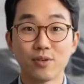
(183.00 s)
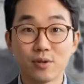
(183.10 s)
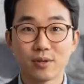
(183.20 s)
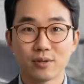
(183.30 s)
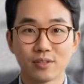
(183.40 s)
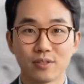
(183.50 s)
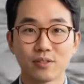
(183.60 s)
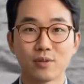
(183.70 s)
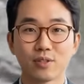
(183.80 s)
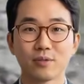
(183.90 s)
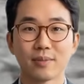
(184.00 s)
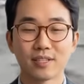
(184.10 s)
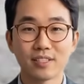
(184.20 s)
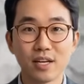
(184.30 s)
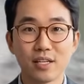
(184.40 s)
the enemy armored
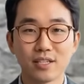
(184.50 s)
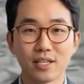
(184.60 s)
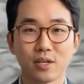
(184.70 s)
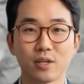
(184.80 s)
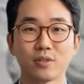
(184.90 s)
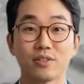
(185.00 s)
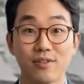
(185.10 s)
advance, 2